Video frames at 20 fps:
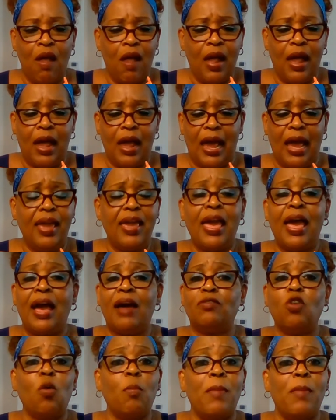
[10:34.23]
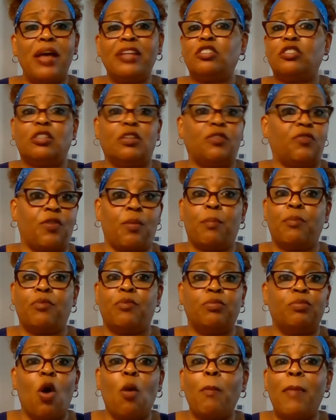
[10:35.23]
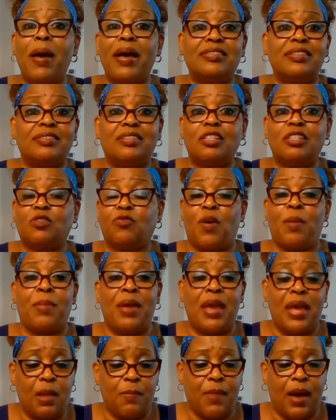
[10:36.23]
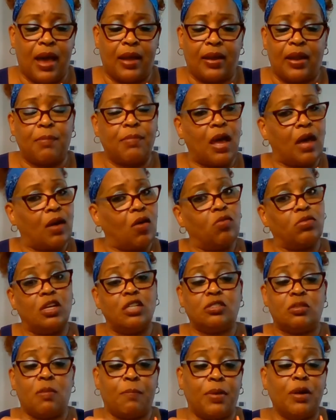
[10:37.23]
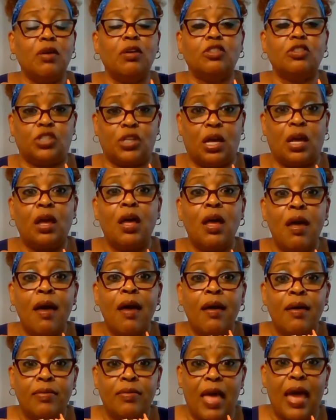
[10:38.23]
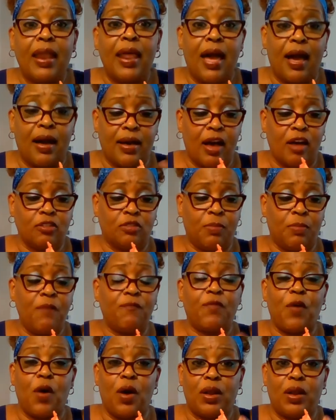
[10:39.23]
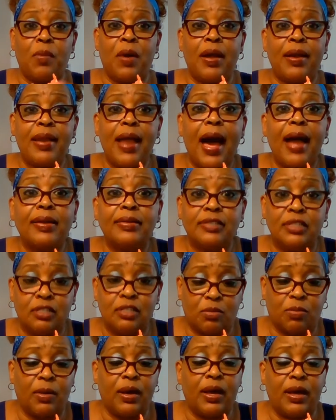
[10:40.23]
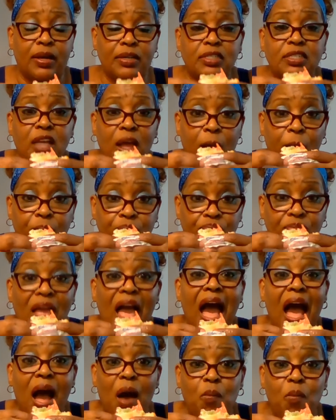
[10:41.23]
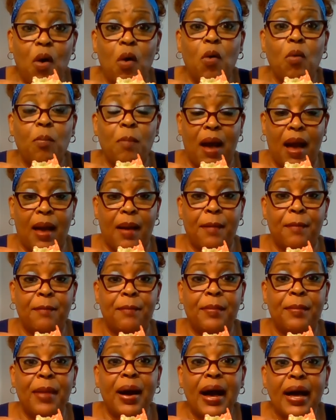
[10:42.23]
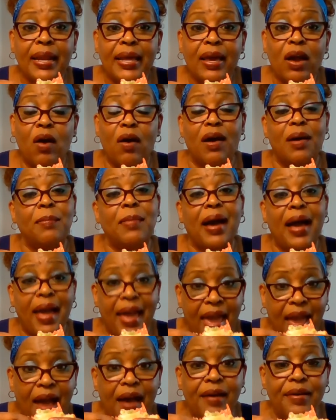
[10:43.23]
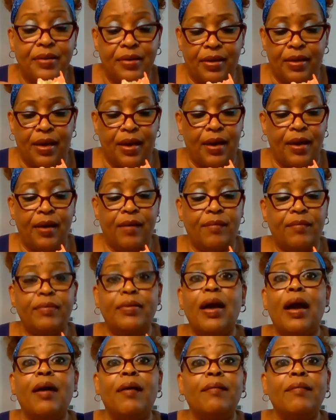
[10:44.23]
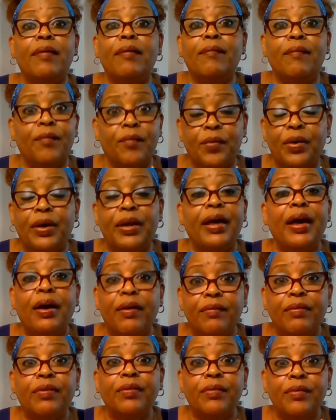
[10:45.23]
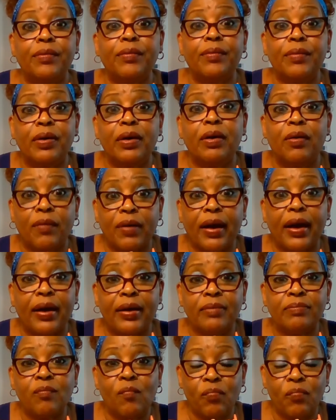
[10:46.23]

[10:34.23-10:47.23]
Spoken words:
I ain't have no messages from anybody. I'm like, oh, this some bullshit. That hair cost me $41.12. I want my money or my hair. I don't, whatever, okay?